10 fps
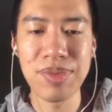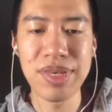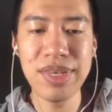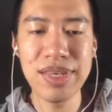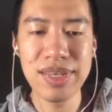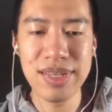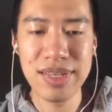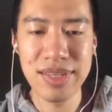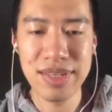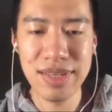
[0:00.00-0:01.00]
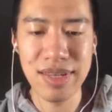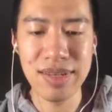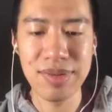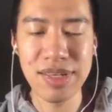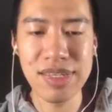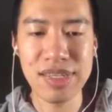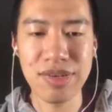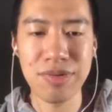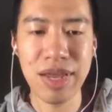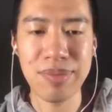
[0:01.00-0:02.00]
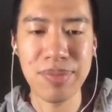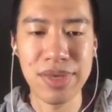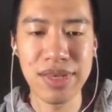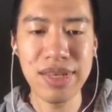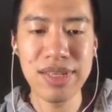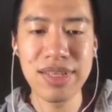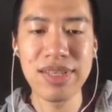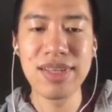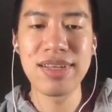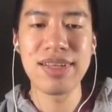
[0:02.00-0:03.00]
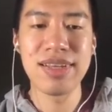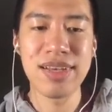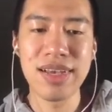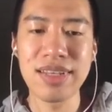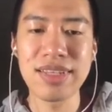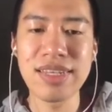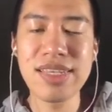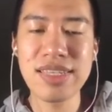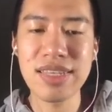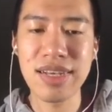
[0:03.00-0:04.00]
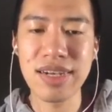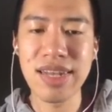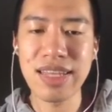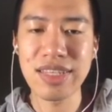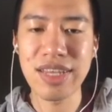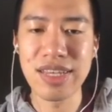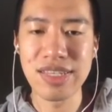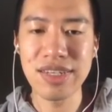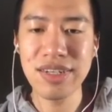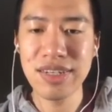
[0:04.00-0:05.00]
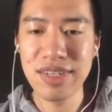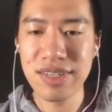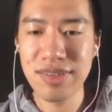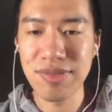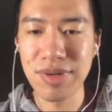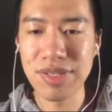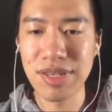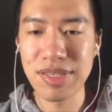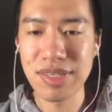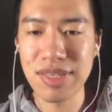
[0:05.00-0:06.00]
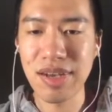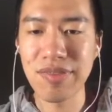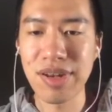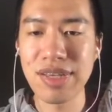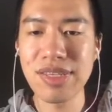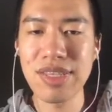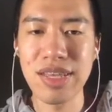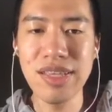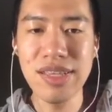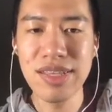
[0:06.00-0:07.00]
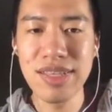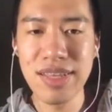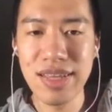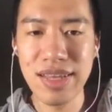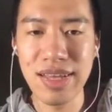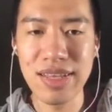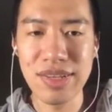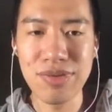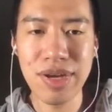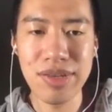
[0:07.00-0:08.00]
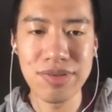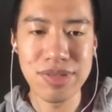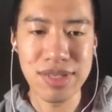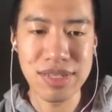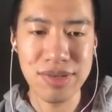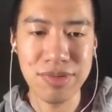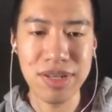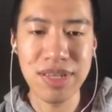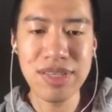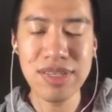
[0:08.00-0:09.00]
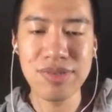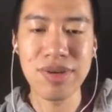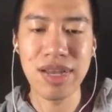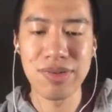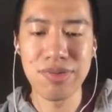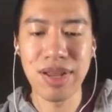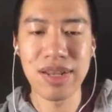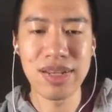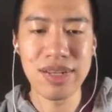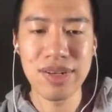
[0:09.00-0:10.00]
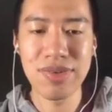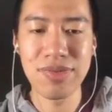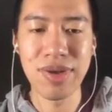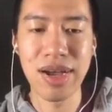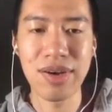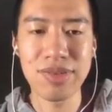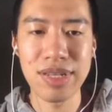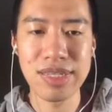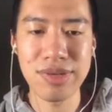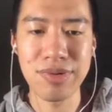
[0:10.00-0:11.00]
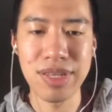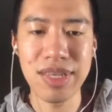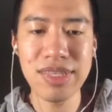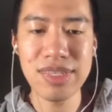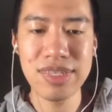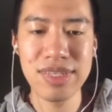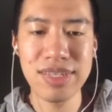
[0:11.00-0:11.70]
B, and this is grad B, and this is a ladder tensor which is of length 10, and you can use this gradient. You can run out this gradient,